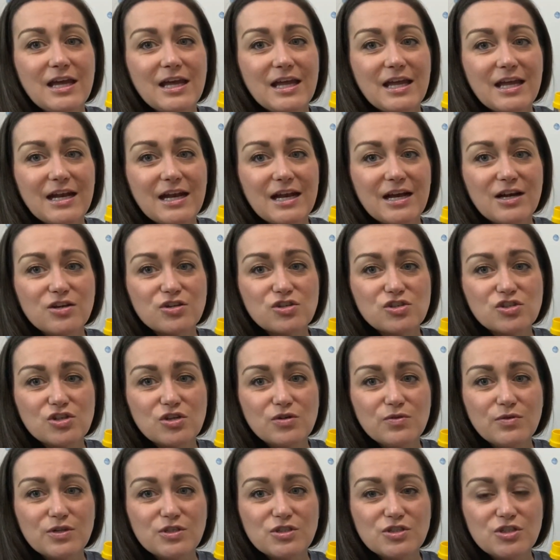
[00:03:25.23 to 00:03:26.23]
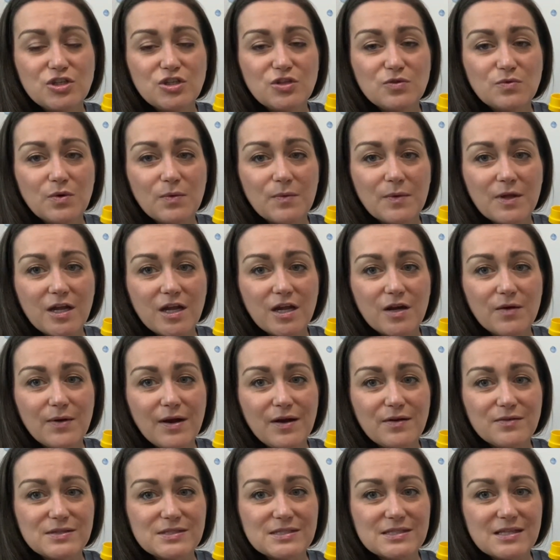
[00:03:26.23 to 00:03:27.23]
And I'll show it to you when we go
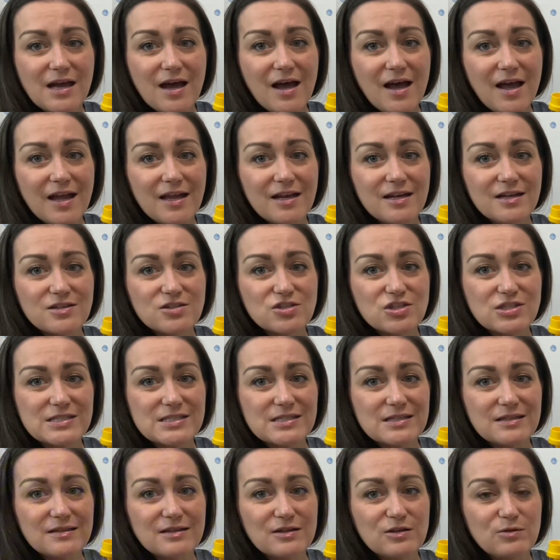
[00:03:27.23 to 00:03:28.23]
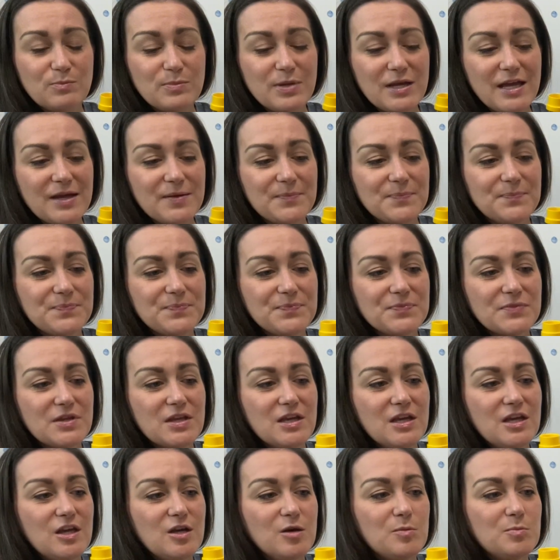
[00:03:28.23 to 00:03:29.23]
outside in just a little bit.
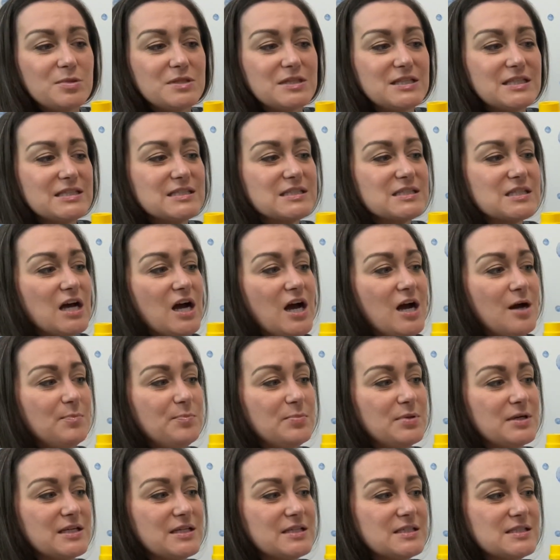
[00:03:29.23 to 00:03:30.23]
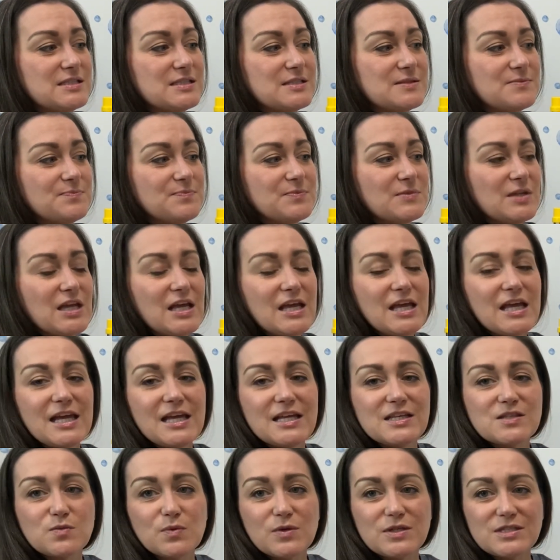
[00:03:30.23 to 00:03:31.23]
But this compass
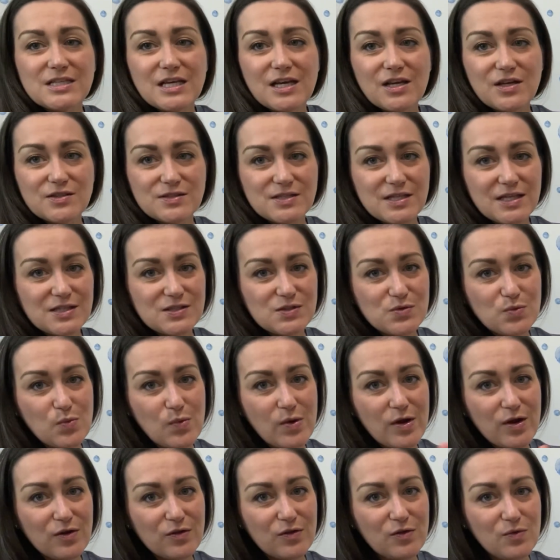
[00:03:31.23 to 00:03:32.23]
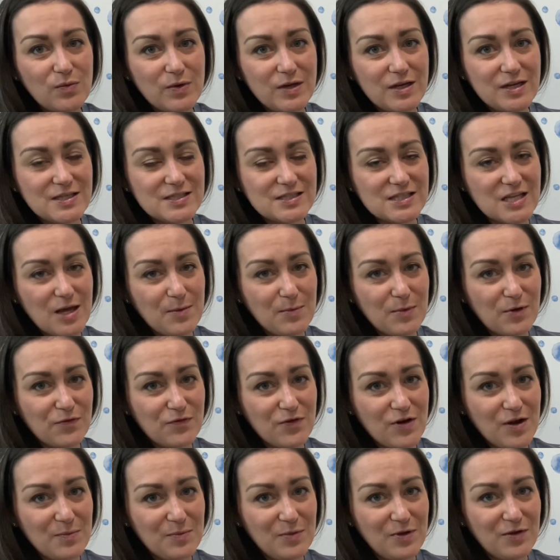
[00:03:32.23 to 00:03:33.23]
is what tells us where the wind is coming
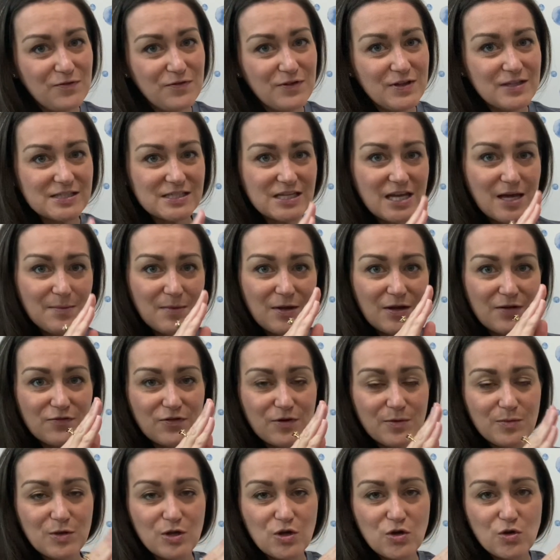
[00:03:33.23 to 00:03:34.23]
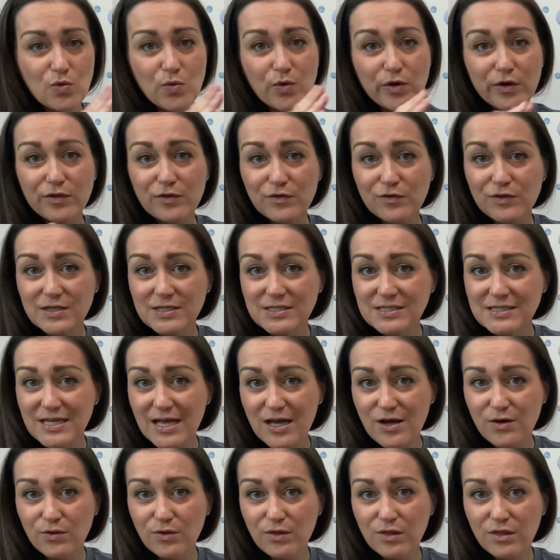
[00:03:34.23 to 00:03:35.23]
from, if it's coming from the north or the
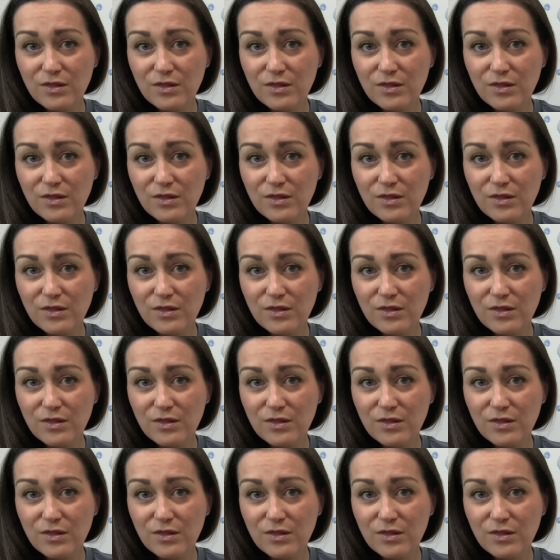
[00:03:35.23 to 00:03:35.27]
south,